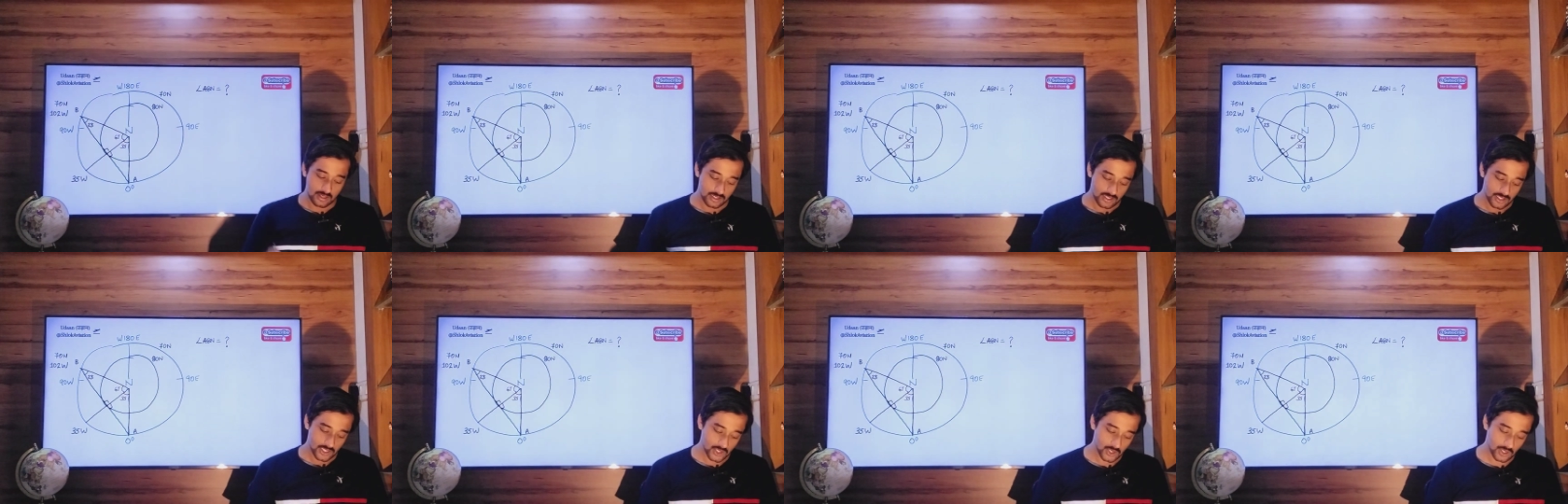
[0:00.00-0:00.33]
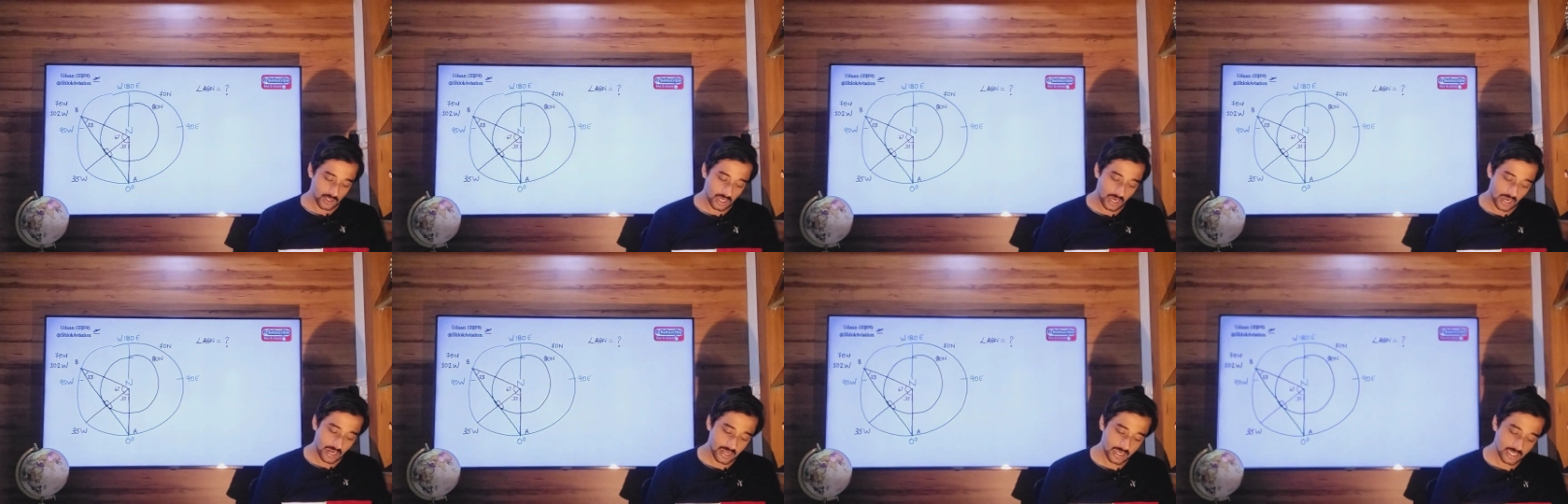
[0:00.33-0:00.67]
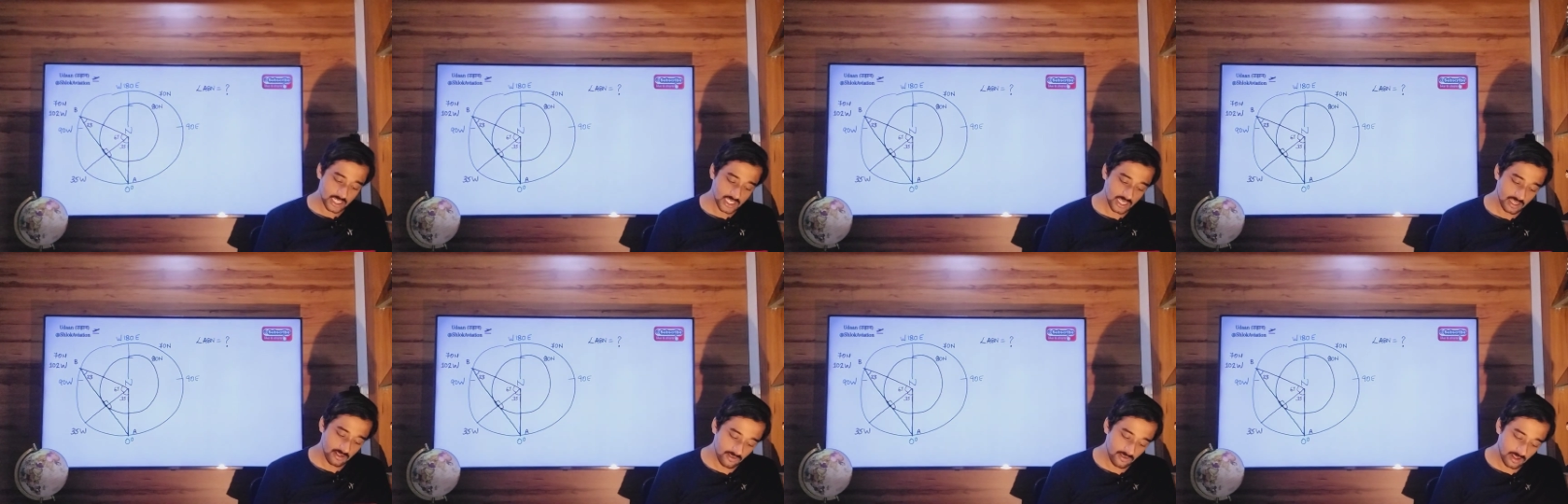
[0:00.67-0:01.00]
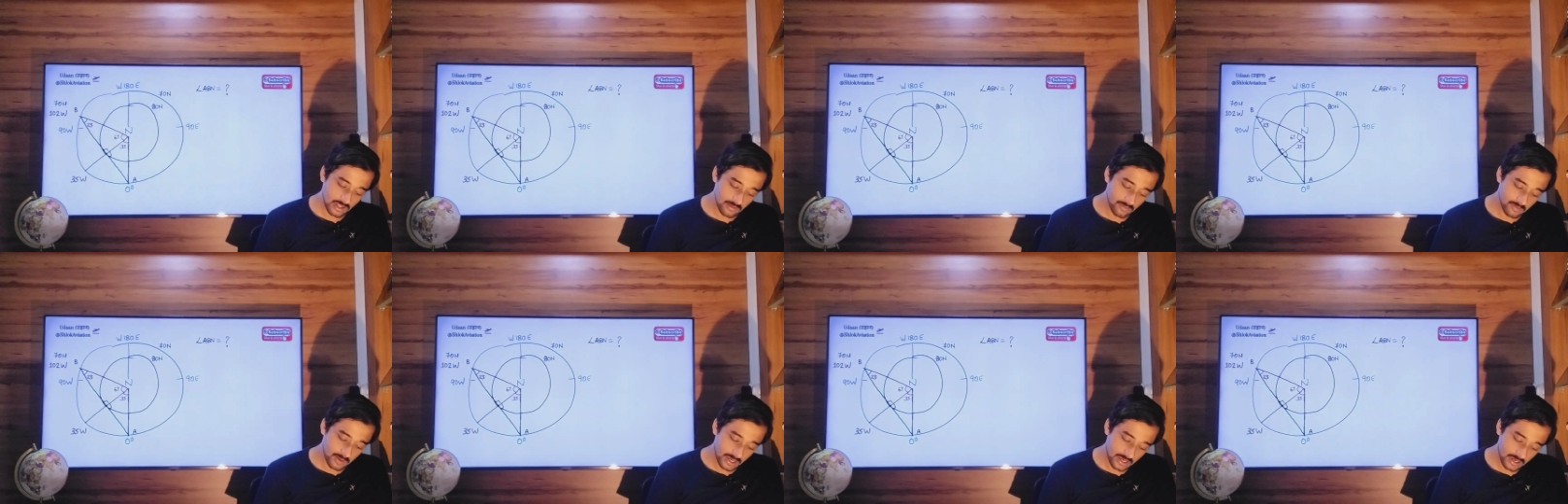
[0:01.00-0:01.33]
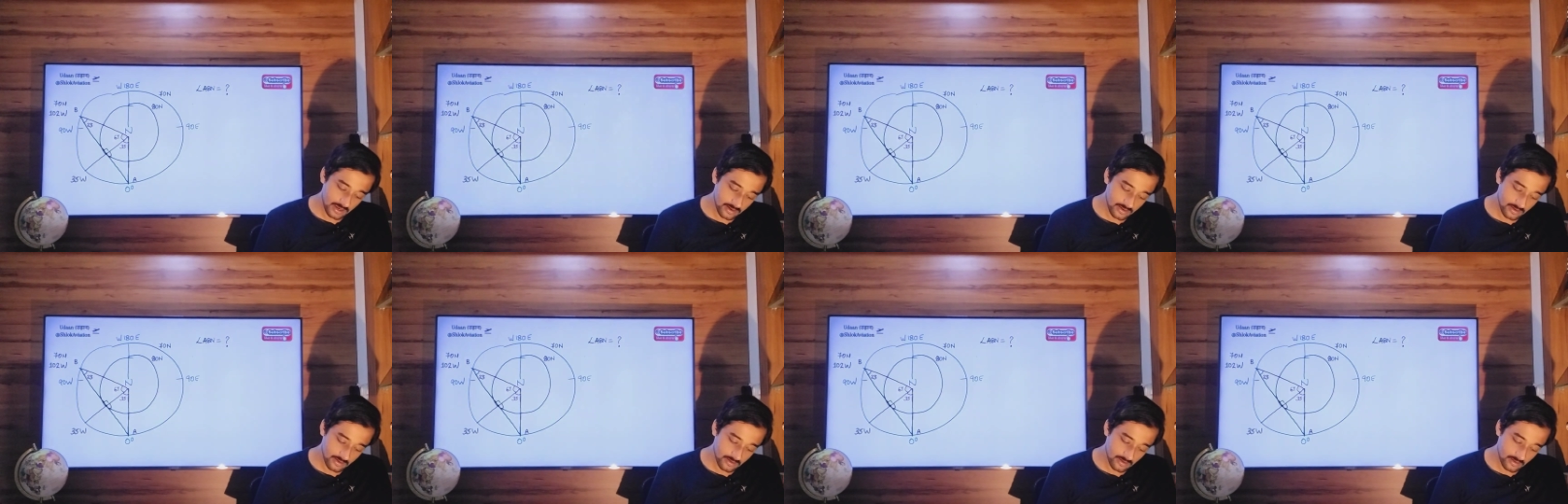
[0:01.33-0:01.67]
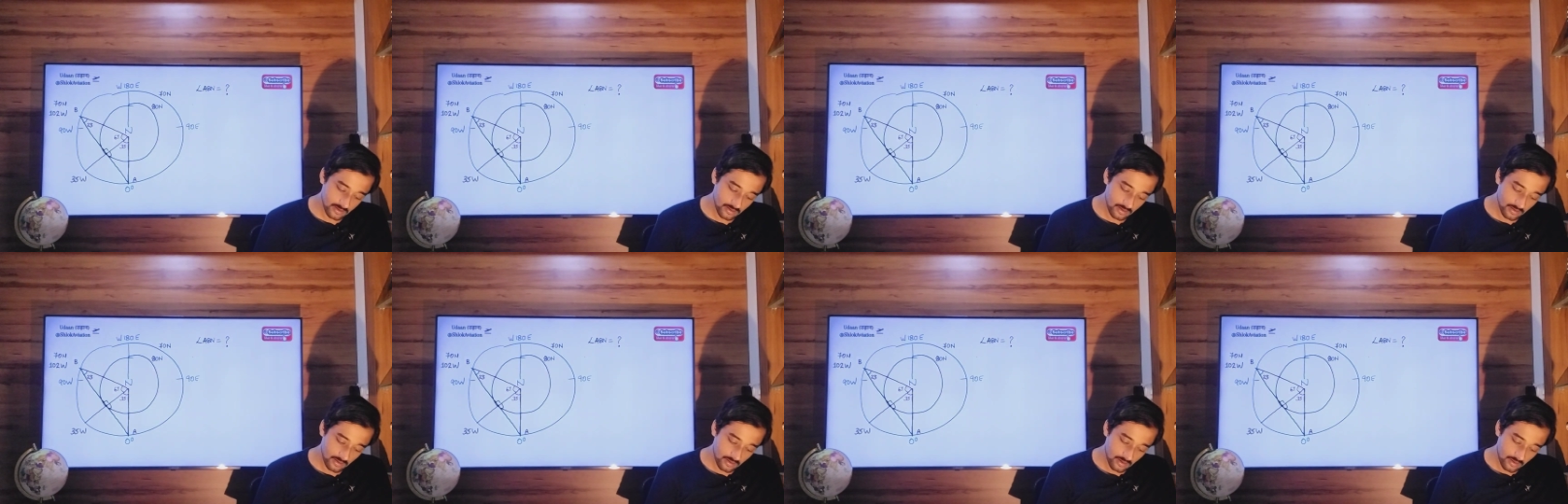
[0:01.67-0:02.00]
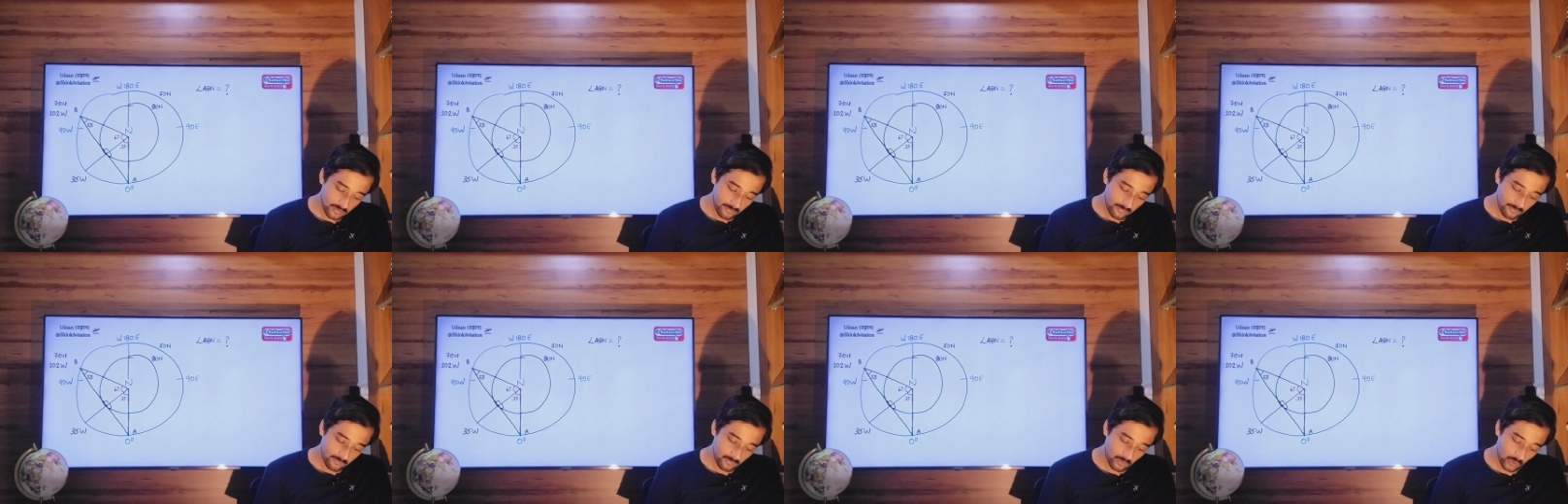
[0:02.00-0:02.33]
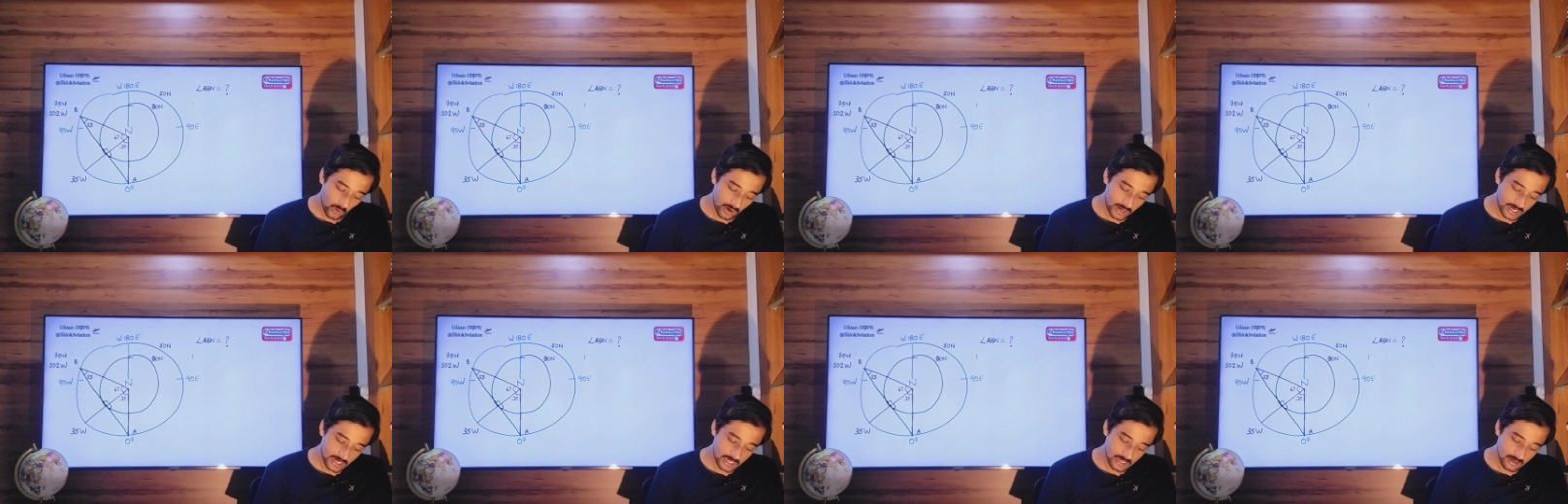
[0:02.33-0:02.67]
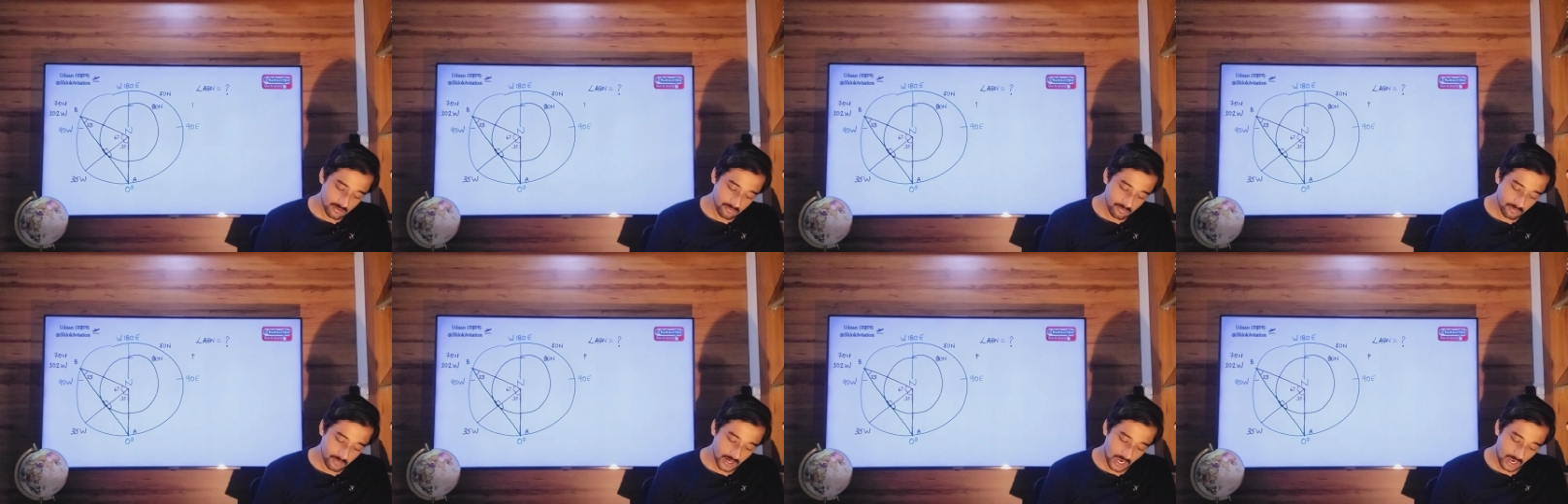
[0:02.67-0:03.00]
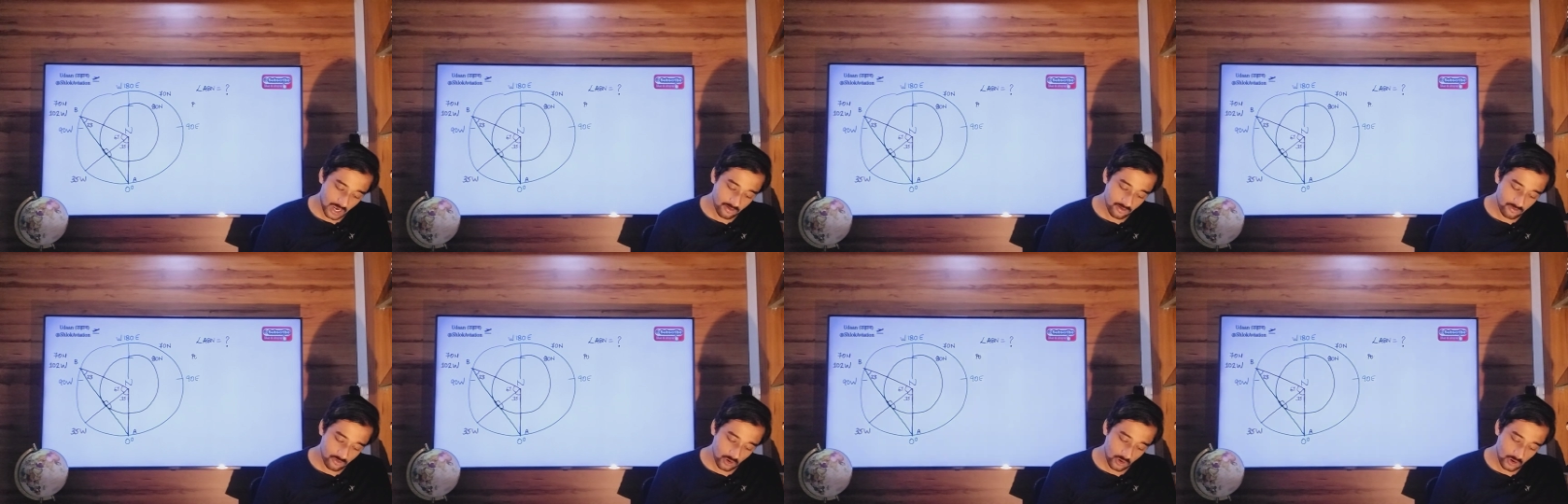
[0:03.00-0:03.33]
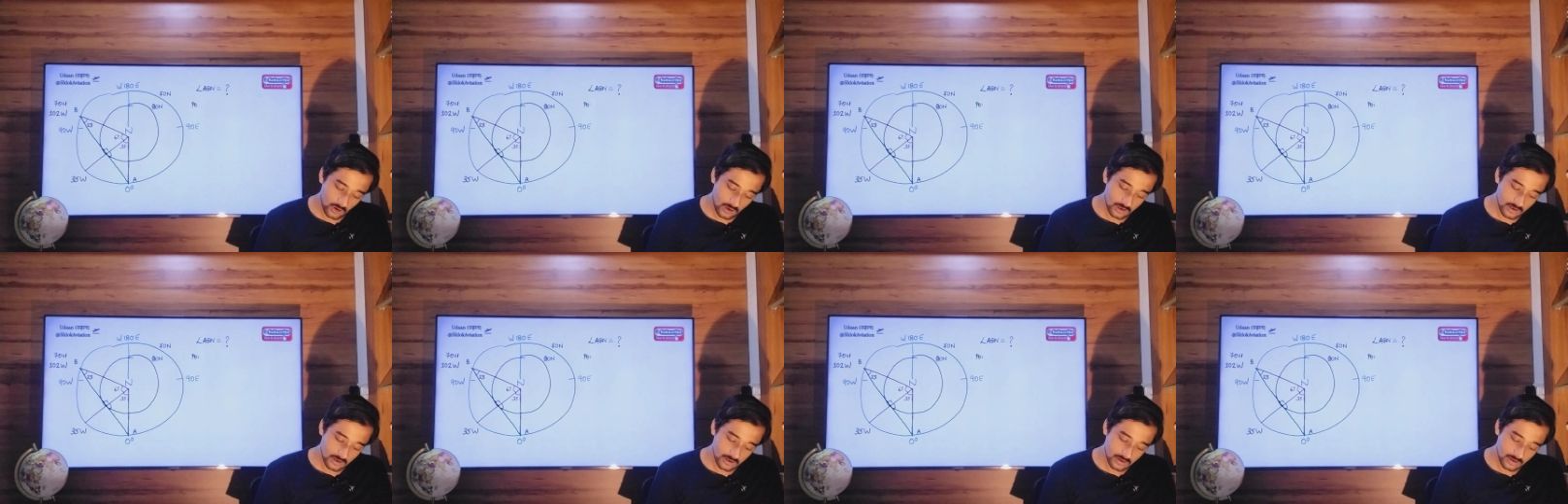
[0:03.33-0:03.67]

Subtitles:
So direction will be point Bravo